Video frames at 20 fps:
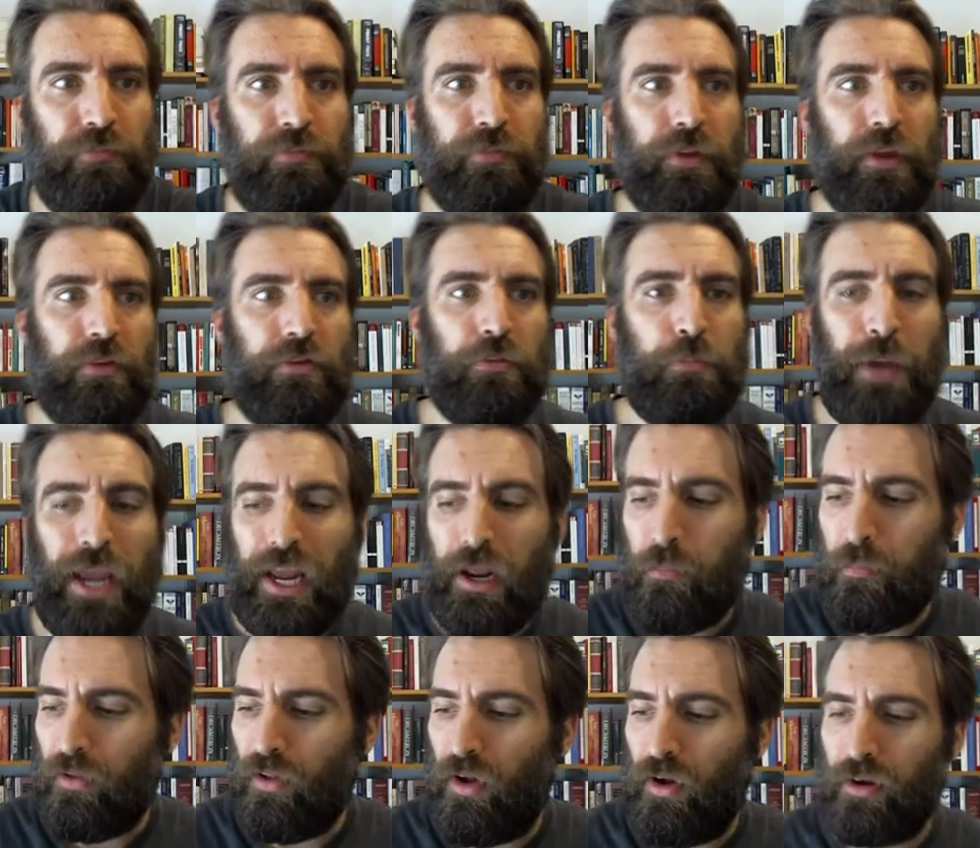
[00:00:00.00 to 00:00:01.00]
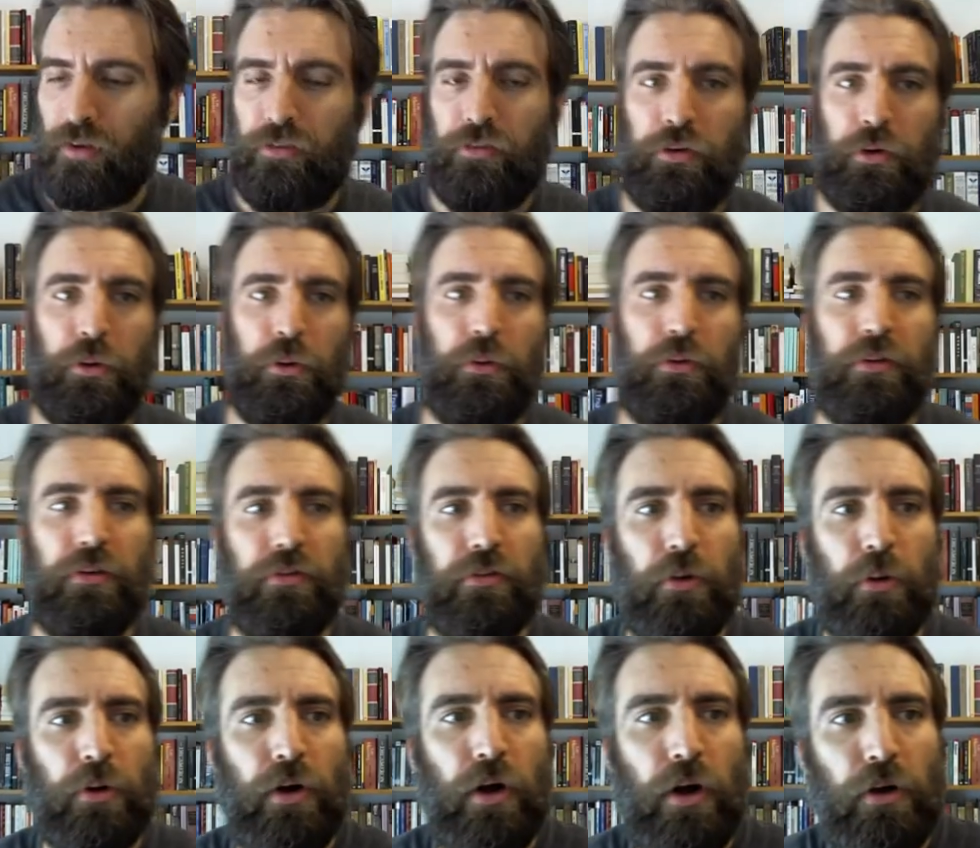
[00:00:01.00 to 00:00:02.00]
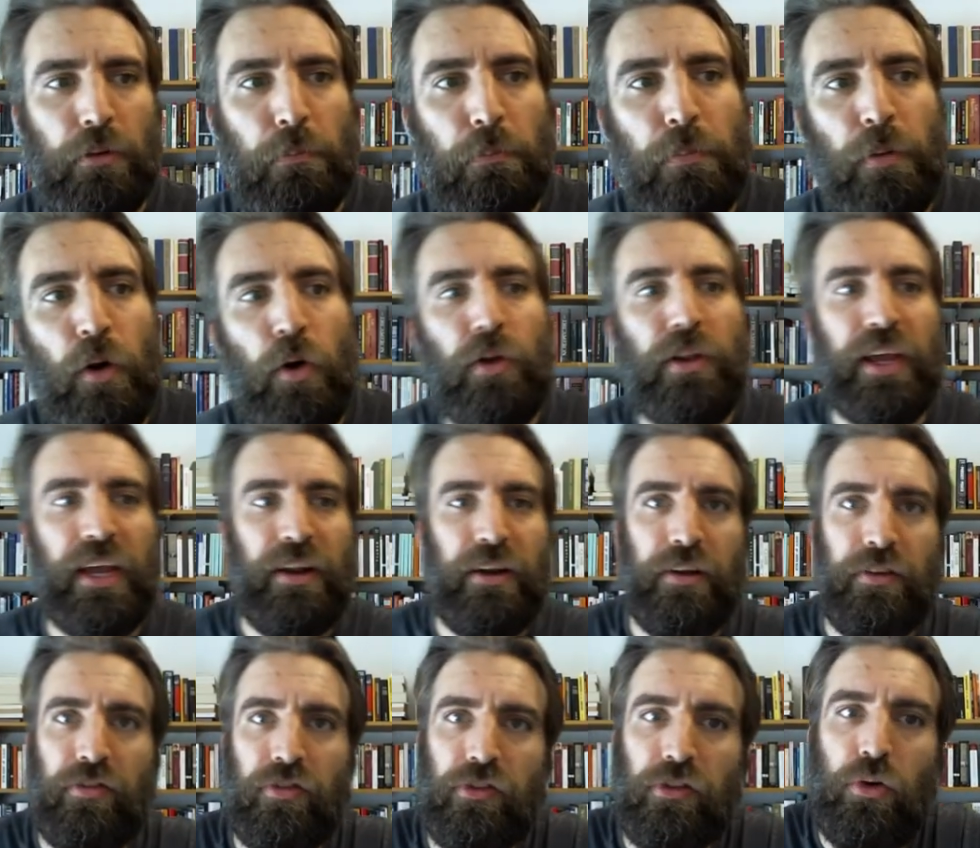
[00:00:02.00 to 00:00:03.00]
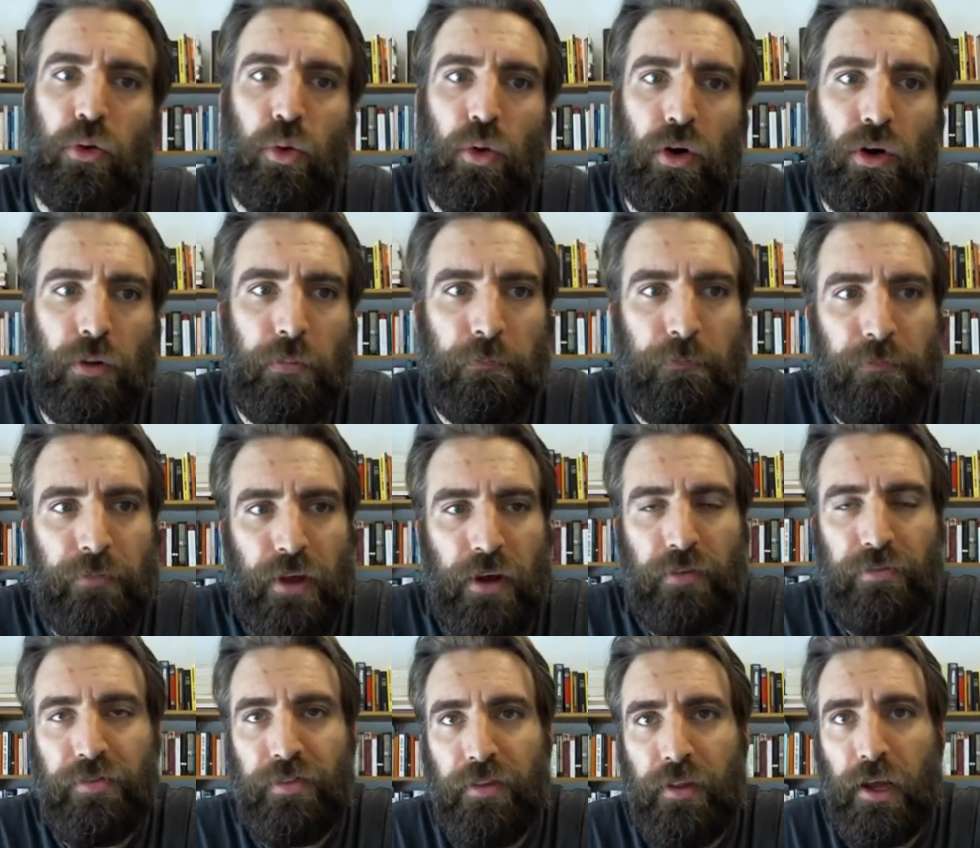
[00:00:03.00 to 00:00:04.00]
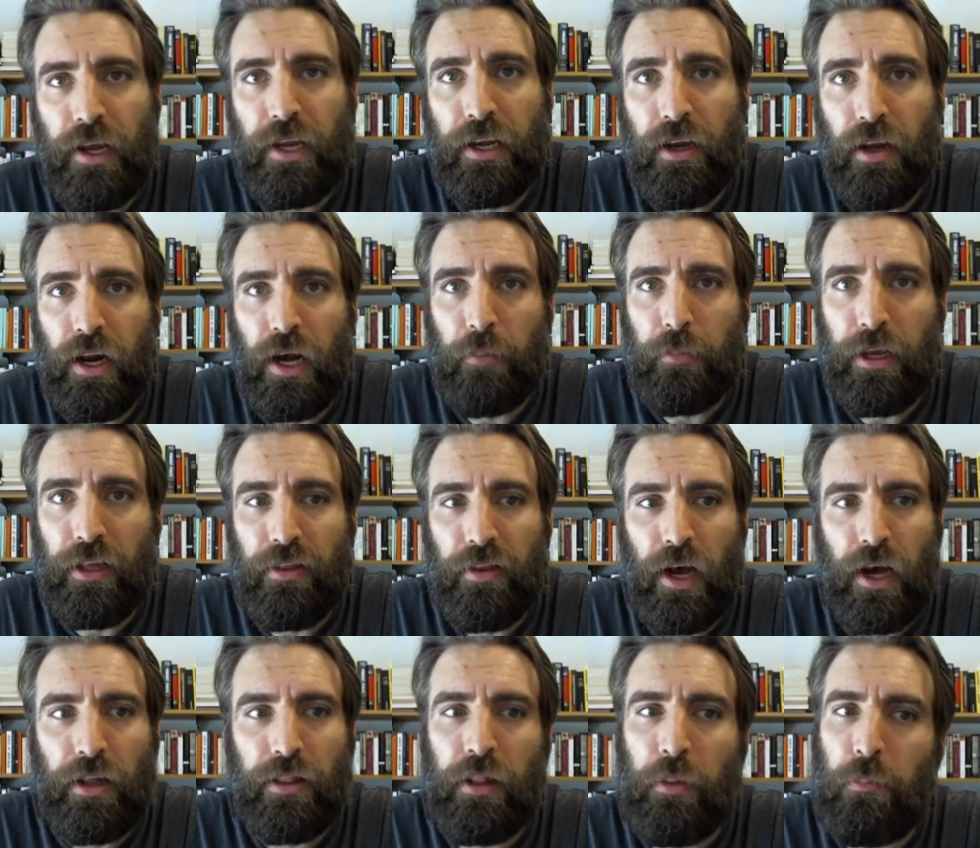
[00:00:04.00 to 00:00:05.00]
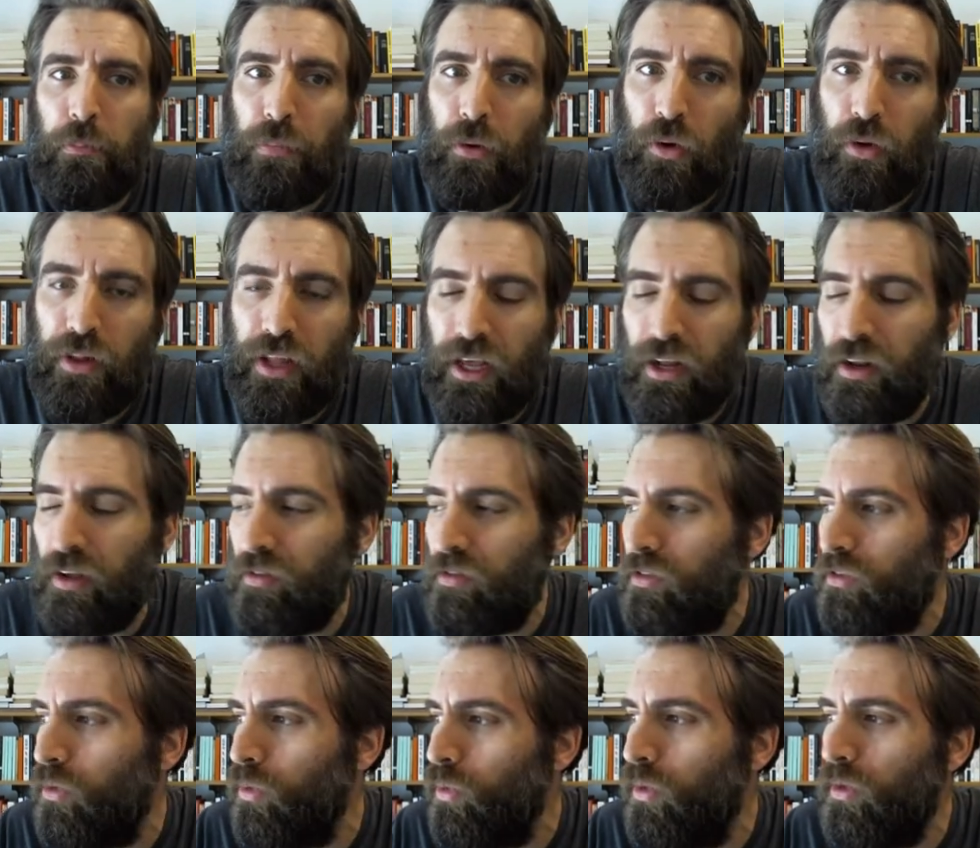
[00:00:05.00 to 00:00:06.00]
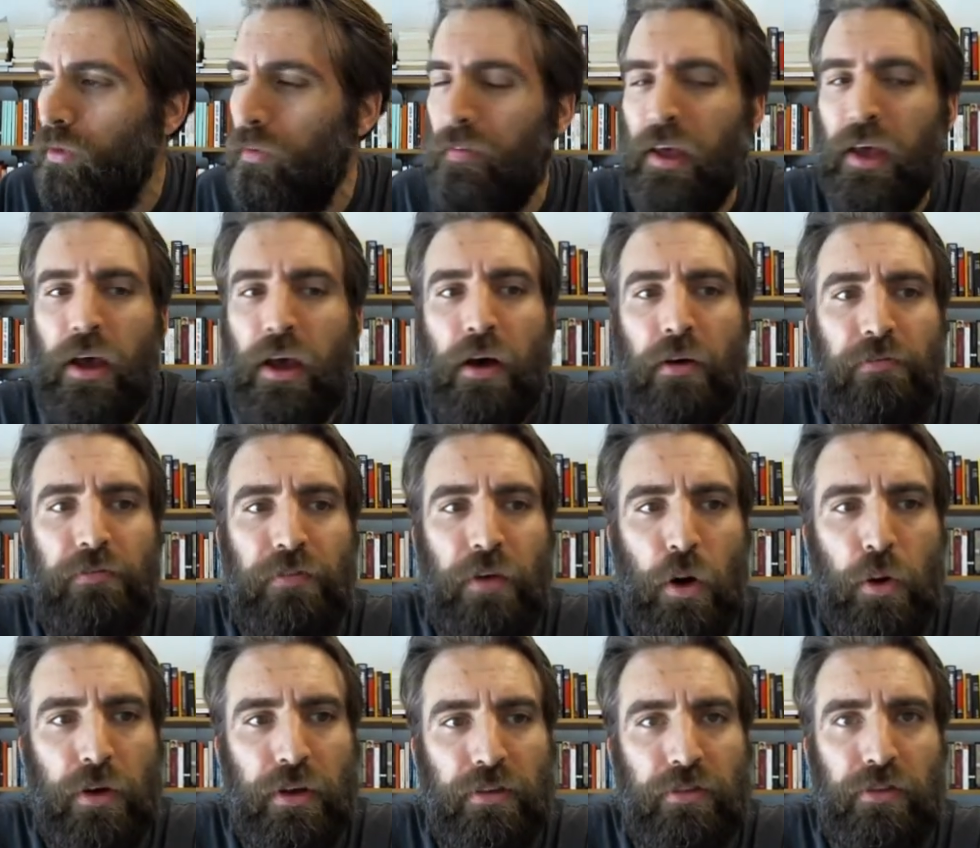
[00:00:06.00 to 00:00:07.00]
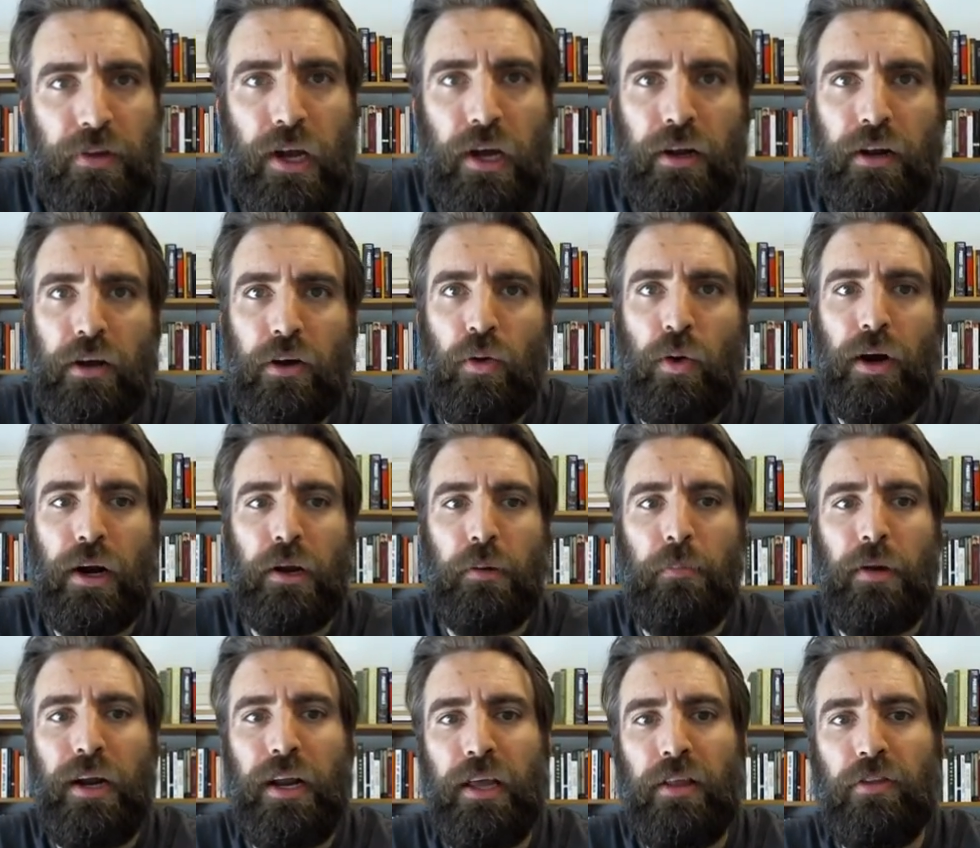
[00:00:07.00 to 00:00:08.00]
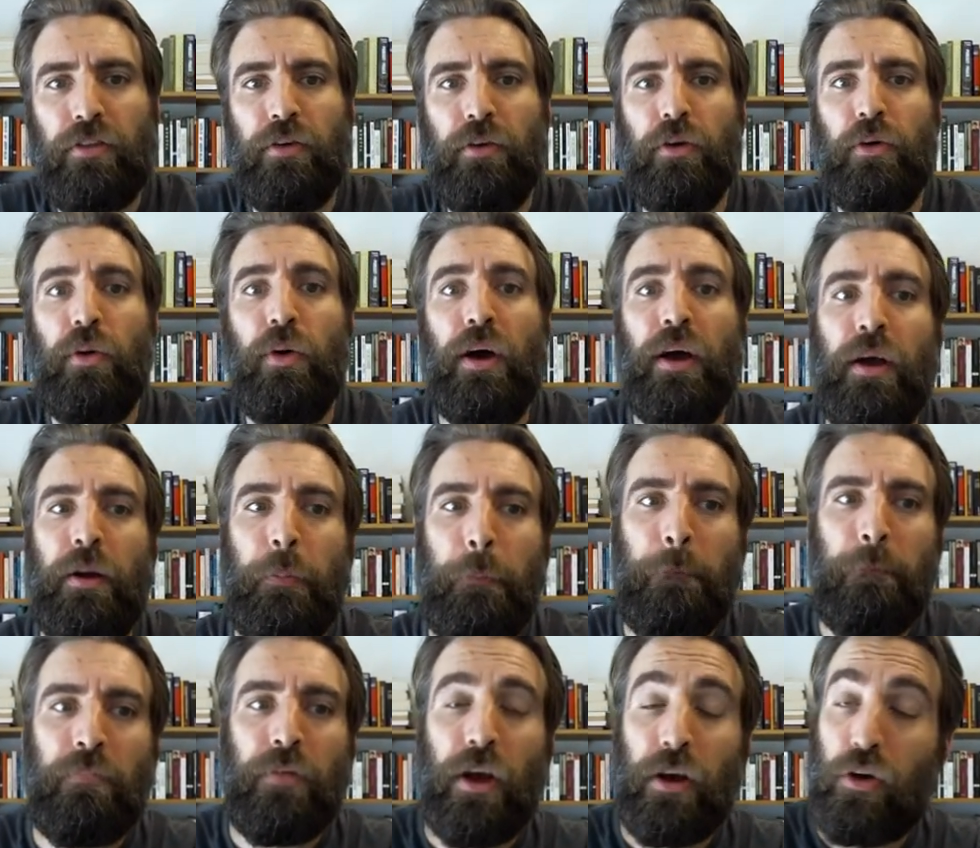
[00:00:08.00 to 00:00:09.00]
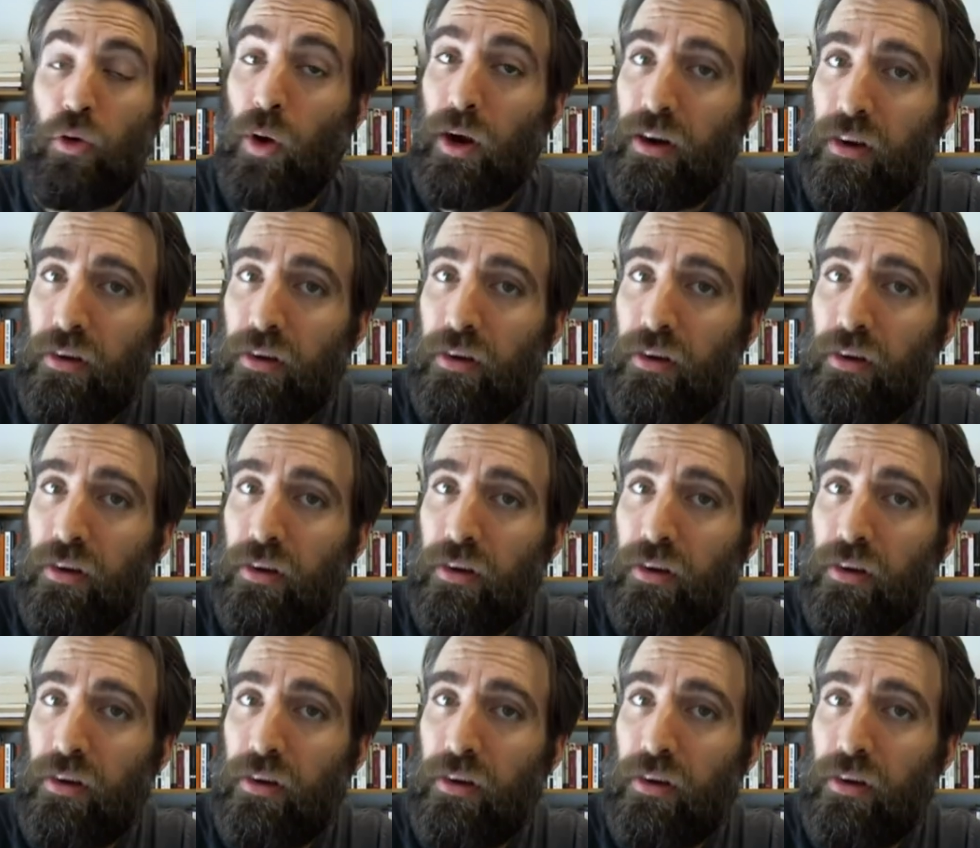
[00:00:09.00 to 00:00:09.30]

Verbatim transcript: Spain belonged to the so-called bullionist school of economic thought. The bullionist school focused on acquiring money through acquiring